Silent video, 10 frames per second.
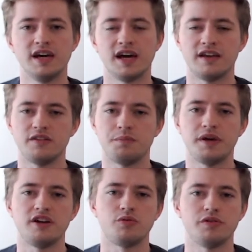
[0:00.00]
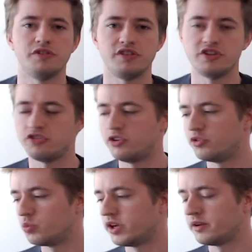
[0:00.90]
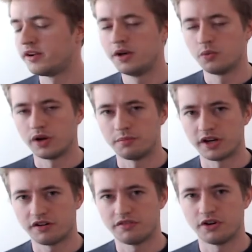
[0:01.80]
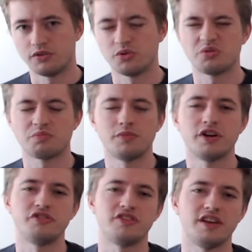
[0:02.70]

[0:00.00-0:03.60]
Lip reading: and the pitch we obviously just use one microphone, or I should say the